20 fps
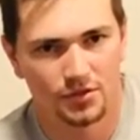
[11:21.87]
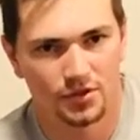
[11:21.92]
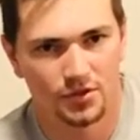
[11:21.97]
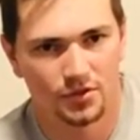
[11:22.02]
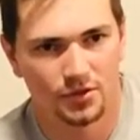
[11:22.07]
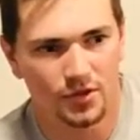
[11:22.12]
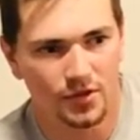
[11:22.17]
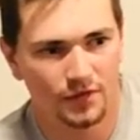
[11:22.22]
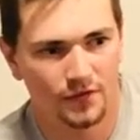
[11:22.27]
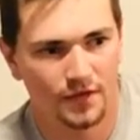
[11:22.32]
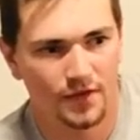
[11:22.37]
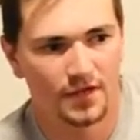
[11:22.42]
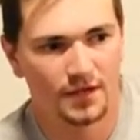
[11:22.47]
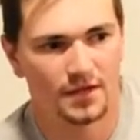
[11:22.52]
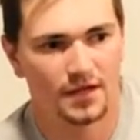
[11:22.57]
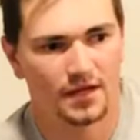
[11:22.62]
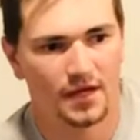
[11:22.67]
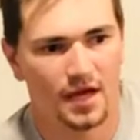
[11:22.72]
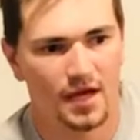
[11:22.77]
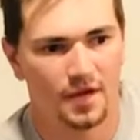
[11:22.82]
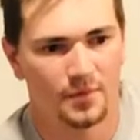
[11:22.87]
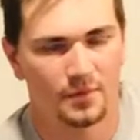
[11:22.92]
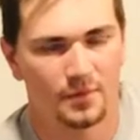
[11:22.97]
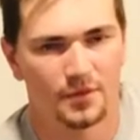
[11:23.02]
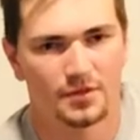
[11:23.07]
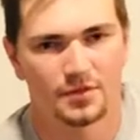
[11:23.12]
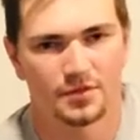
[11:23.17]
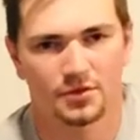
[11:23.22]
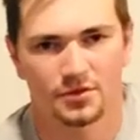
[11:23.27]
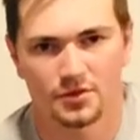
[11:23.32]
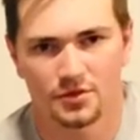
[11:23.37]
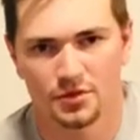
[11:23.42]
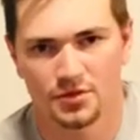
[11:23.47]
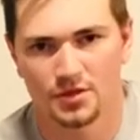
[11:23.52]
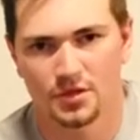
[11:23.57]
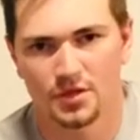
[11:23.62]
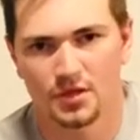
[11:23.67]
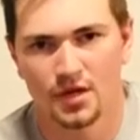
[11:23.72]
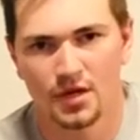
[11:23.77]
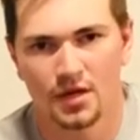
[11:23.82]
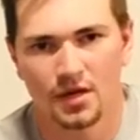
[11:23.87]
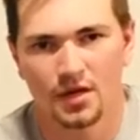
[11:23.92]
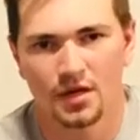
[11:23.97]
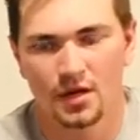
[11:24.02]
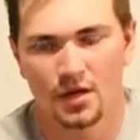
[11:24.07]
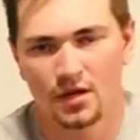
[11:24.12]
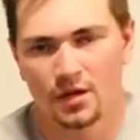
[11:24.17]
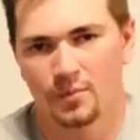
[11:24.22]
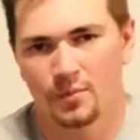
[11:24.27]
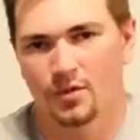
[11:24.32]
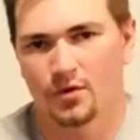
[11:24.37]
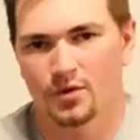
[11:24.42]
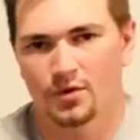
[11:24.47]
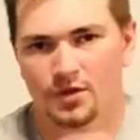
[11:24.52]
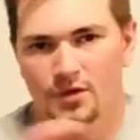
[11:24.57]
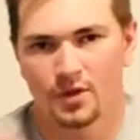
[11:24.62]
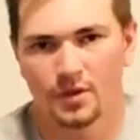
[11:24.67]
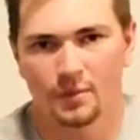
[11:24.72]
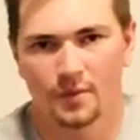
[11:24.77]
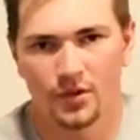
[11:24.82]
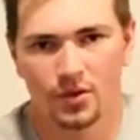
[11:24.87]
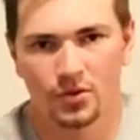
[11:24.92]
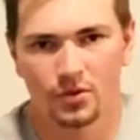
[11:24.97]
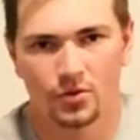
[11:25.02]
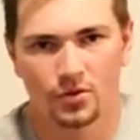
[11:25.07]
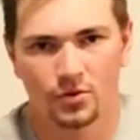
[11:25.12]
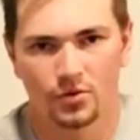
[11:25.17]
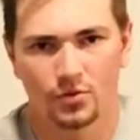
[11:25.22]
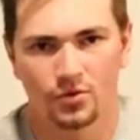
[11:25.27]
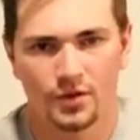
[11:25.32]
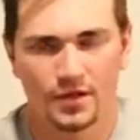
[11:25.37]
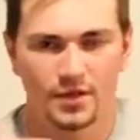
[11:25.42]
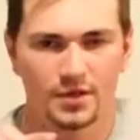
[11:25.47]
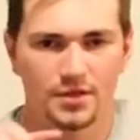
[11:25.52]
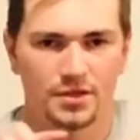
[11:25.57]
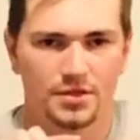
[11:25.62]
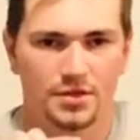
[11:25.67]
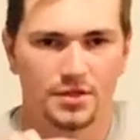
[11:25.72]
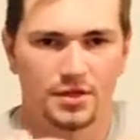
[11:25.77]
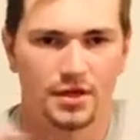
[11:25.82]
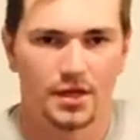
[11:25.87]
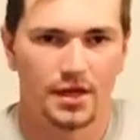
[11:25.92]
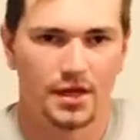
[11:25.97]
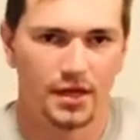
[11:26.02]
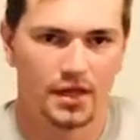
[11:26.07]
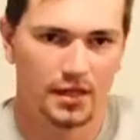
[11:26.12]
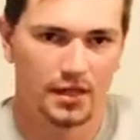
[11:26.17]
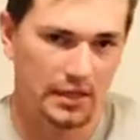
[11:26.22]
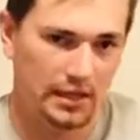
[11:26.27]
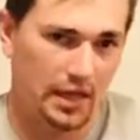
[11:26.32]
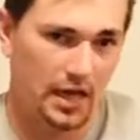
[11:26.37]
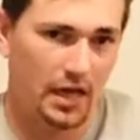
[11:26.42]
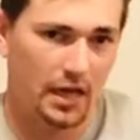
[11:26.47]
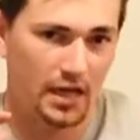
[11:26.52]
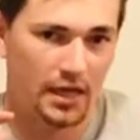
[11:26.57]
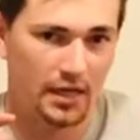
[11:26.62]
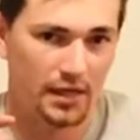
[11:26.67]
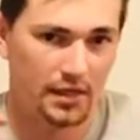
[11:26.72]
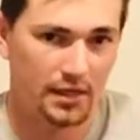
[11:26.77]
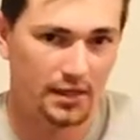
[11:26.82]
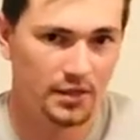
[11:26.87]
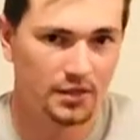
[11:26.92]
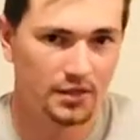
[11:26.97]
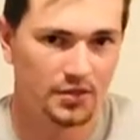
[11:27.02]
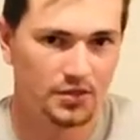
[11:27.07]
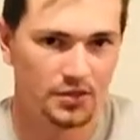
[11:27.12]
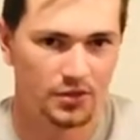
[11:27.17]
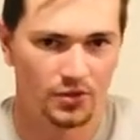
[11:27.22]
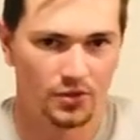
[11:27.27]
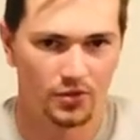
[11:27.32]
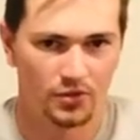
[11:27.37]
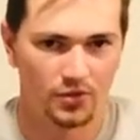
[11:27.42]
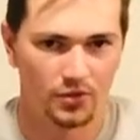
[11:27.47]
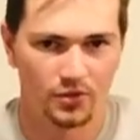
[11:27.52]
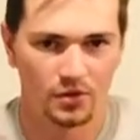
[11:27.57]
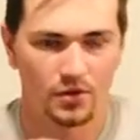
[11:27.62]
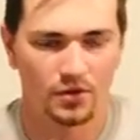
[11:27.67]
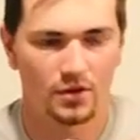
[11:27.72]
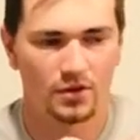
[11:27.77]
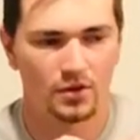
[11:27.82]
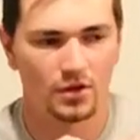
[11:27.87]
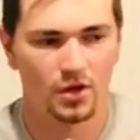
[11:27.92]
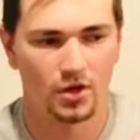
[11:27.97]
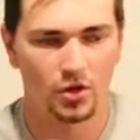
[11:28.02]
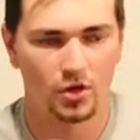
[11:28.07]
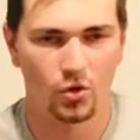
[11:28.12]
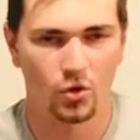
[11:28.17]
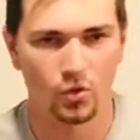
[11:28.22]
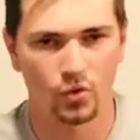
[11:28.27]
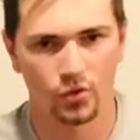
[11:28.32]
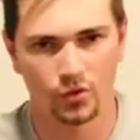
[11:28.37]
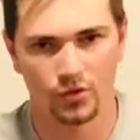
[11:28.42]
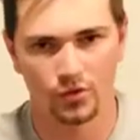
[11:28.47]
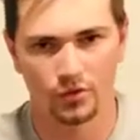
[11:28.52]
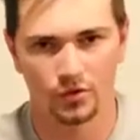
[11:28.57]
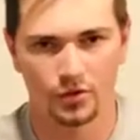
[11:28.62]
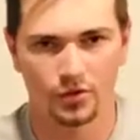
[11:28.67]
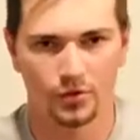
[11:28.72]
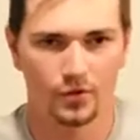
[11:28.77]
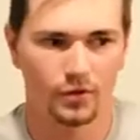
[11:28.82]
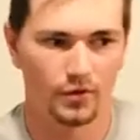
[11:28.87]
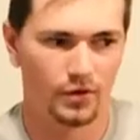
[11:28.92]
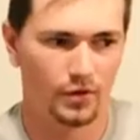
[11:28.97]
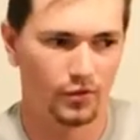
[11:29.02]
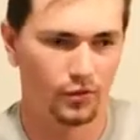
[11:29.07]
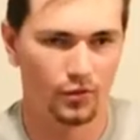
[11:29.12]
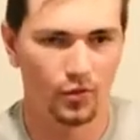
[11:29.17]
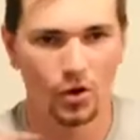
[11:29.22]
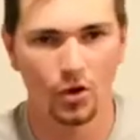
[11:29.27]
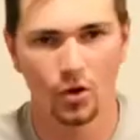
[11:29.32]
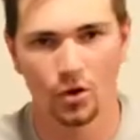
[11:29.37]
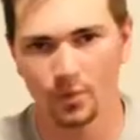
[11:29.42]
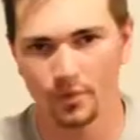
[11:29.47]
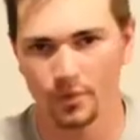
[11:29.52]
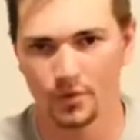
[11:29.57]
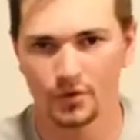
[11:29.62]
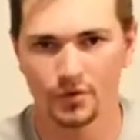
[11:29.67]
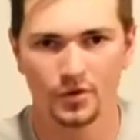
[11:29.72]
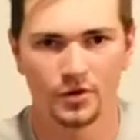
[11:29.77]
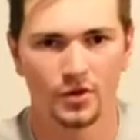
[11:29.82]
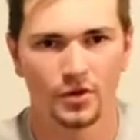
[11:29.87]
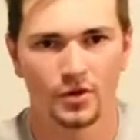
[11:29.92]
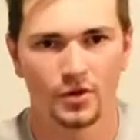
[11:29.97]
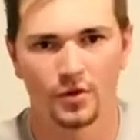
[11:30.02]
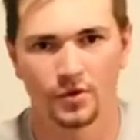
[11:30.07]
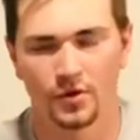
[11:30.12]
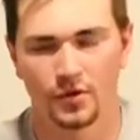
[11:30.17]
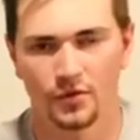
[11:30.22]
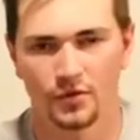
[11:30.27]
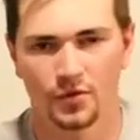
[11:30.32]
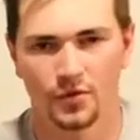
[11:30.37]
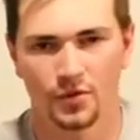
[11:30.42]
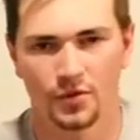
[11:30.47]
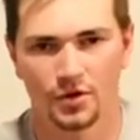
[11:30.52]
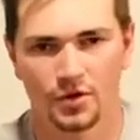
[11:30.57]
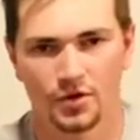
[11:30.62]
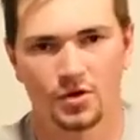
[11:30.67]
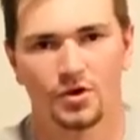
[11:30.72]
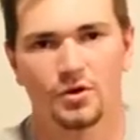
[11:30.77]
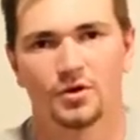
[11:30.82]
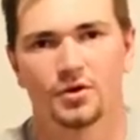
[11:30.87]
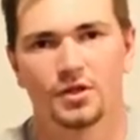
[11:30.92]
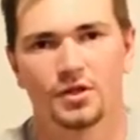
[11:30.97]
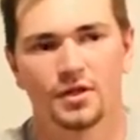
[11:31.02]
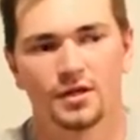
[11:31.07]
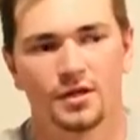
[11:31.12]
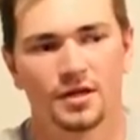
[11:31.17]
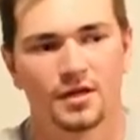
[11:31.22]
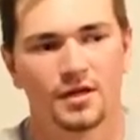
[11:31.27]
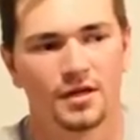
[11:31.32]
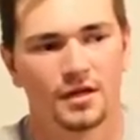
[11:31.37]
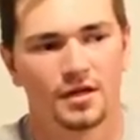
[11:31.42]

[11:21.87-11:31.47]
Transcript: So if anything happens, there's um, part of the umbilical is a line, so a cord or rope, whatever you want to call it.